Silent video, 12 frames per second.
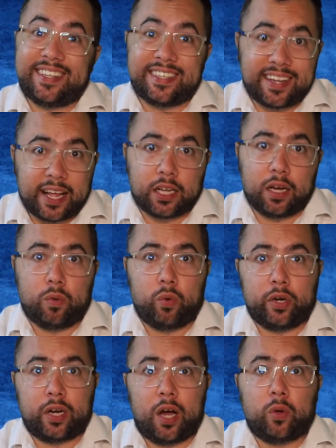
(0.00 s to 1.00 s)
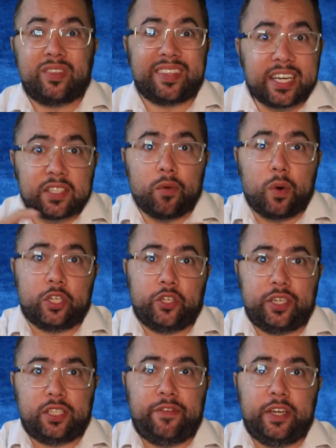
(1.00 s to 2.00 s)
It's not gonna work out. Thanks for
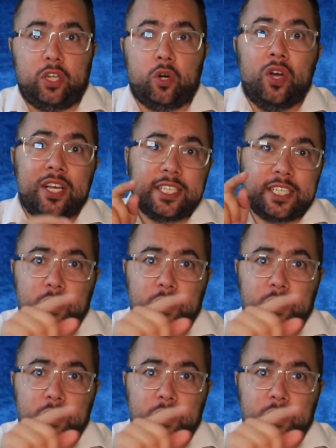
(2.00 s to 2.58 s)
watching this video.